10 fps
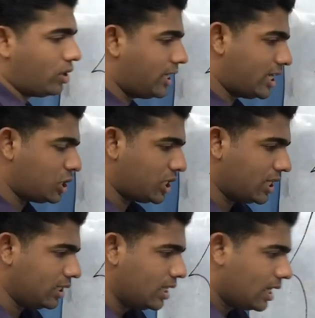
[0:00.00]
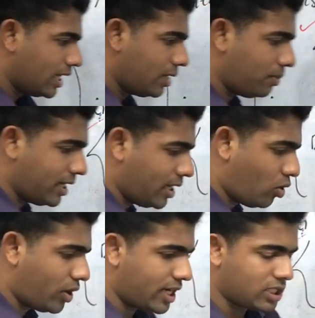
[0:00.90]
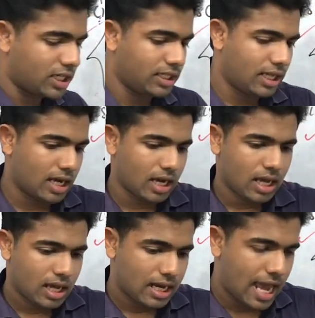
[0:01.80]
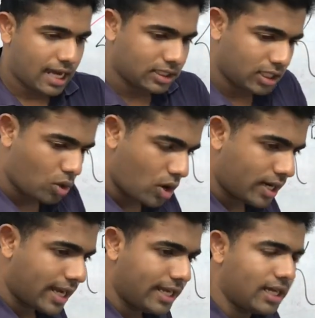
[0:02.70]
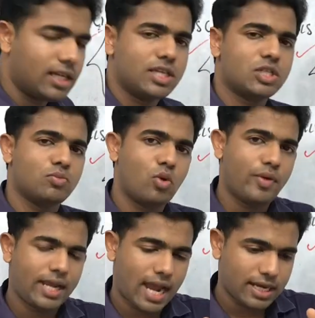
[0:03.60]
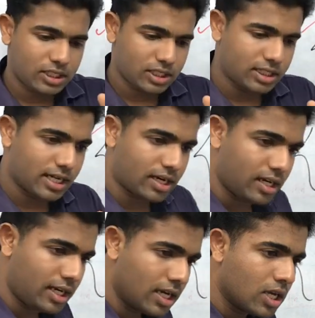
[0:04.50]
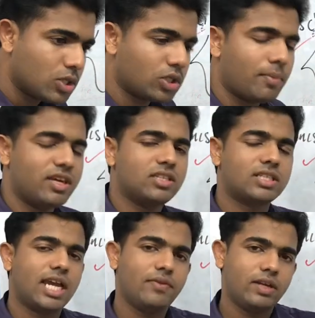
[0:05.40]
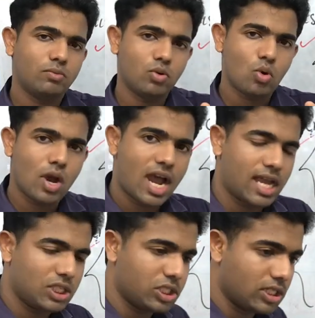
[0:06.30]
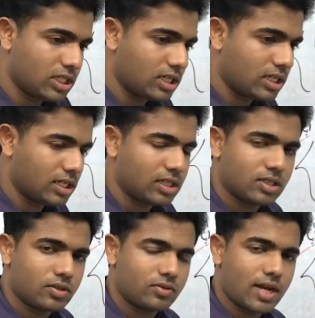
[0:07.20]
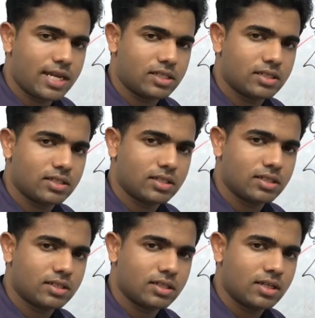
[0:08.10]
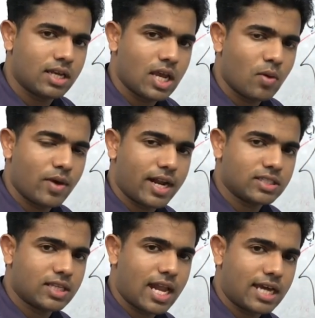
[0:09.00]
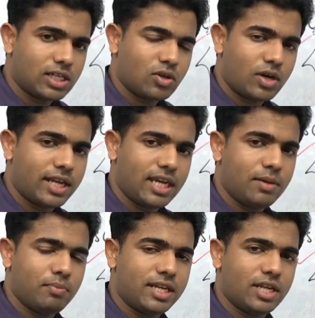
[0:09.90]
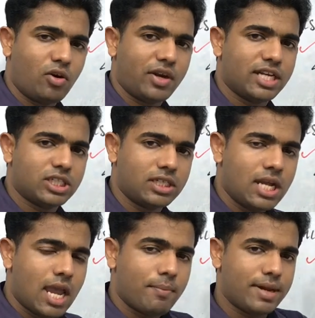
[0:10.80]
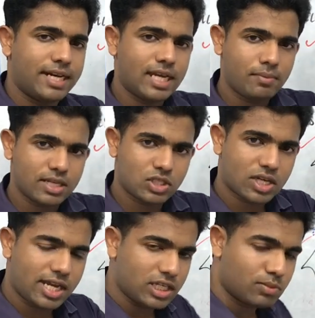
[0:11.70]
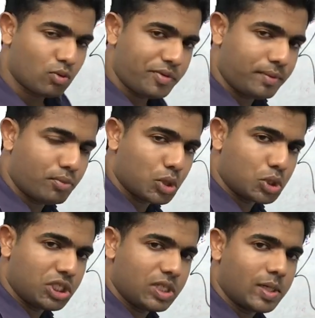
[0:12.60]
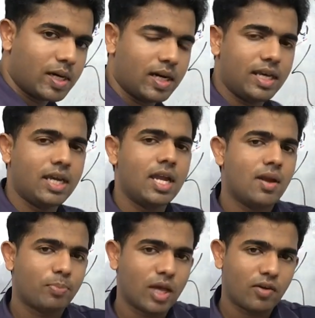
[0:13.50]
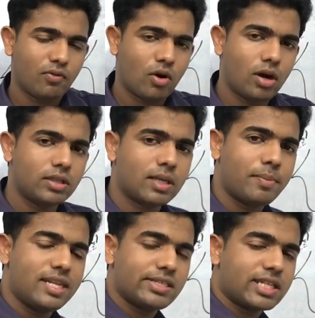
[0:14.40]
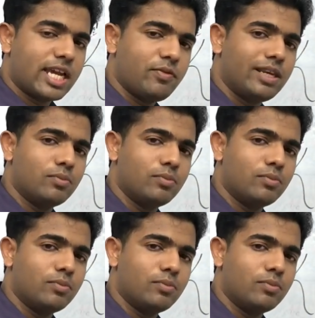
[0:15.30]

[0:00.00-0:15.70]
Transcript: rotation, the lateral condyle is moving anteriorly, so the menisci will move anteriorly, right? Whereas the lateral condyle in medial rotation, medial menisci is moving posteriorly, therefore the menisci will